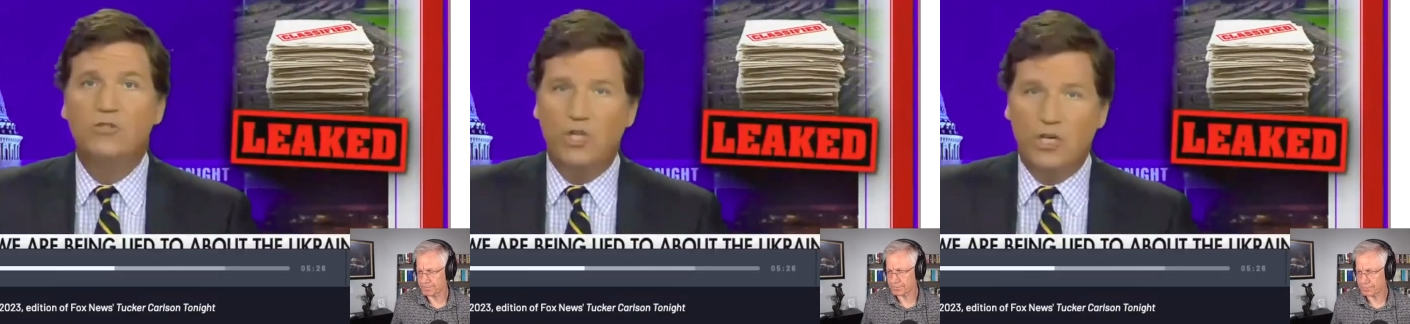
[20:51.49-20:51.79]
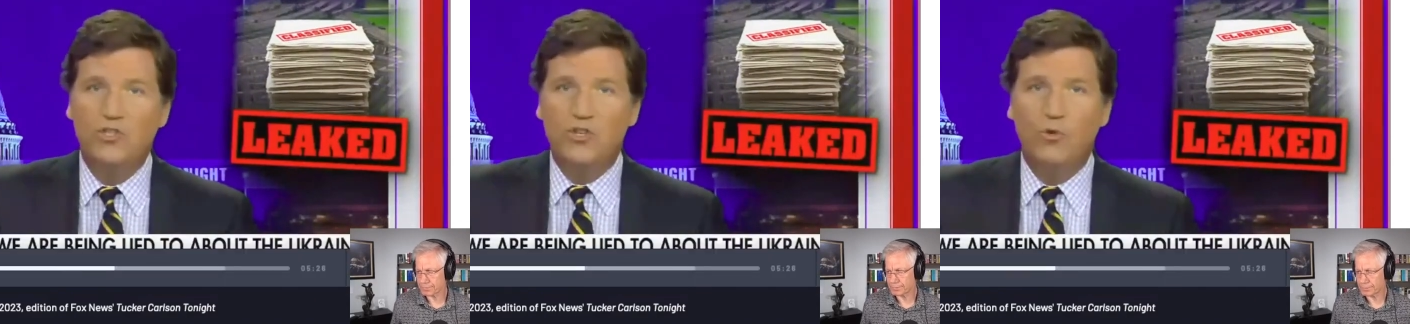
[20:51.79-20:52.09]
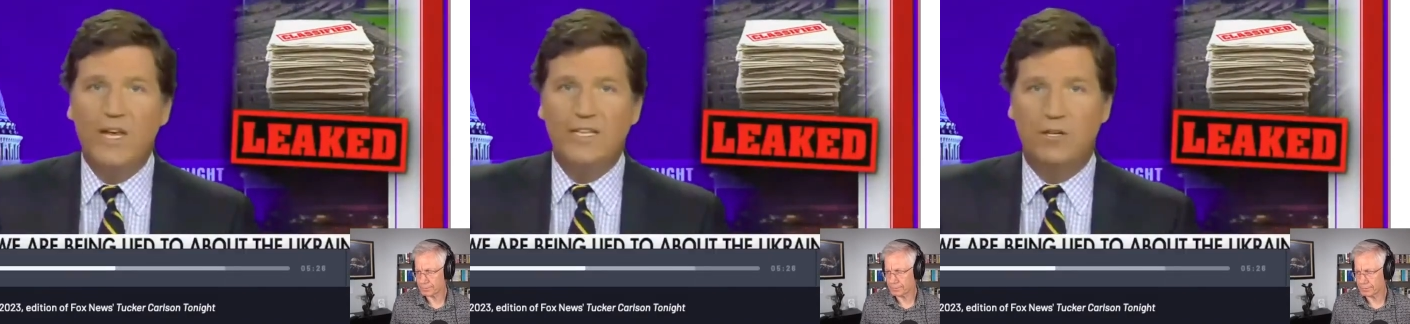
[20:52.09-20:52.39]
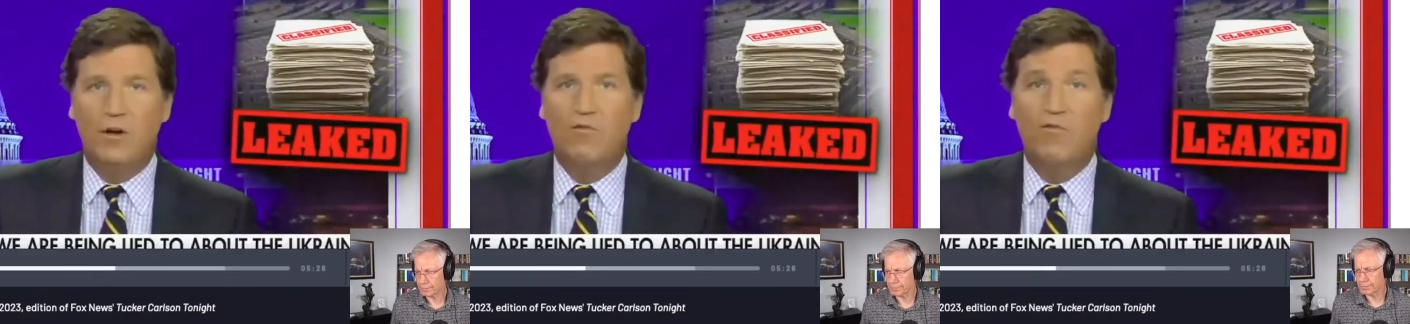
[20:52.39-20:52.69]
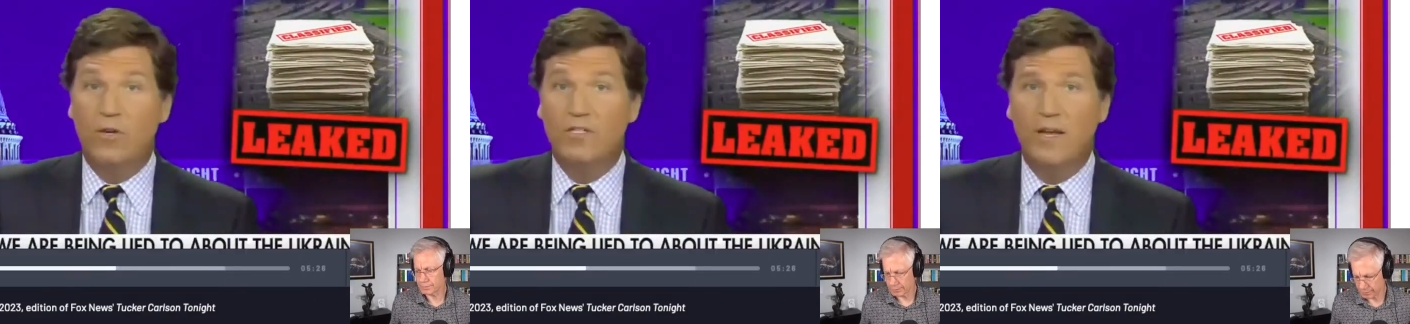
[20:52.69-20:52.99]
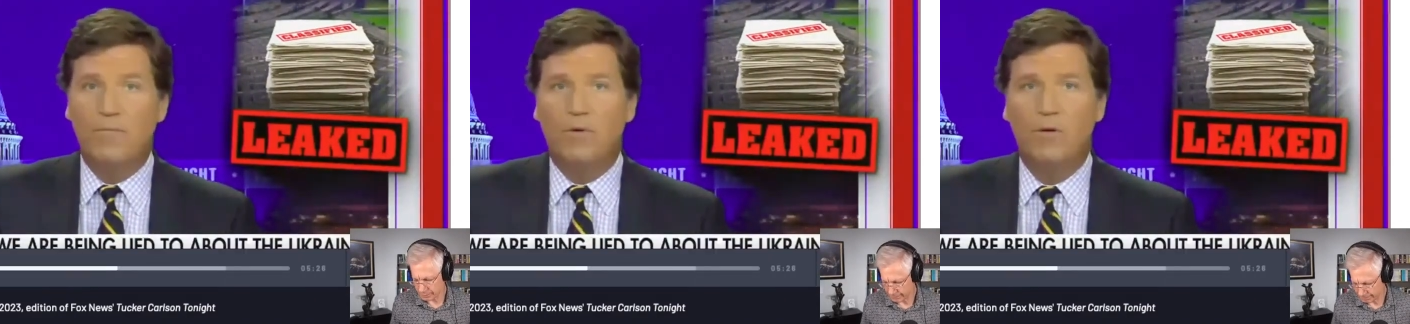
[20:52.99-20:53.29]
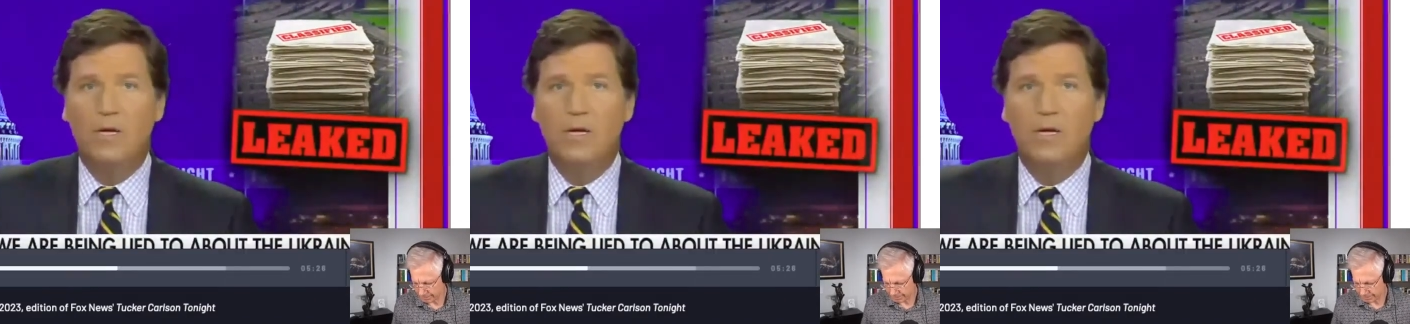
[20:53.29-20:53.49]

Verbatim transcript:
Speaker 1: Just 2 weeks ago, for example,